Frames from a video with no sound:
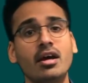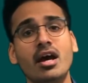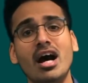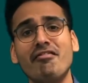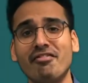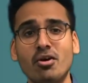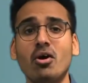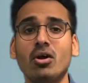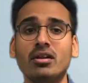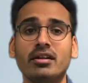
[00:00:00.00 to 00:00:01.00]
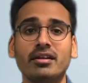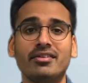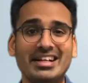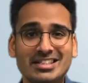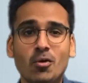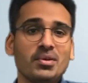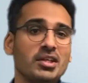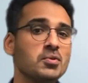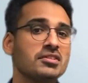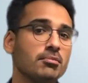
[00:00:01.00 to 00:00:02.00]
After all, that's how we
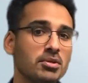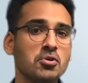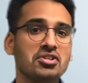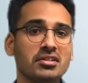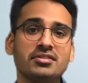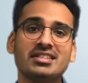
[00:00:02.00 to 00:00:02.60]
use computers,